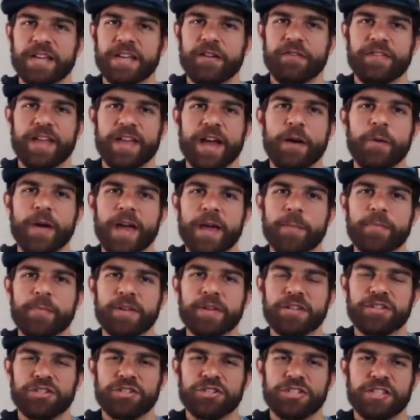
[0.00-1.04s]
that way, but
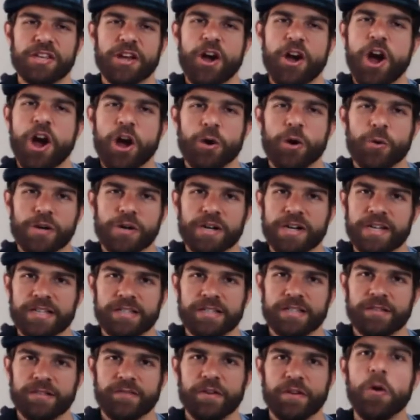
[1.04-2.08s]
just the awkwardness
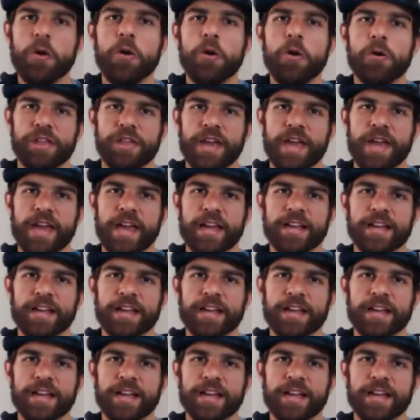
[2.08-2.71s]
of the whole thing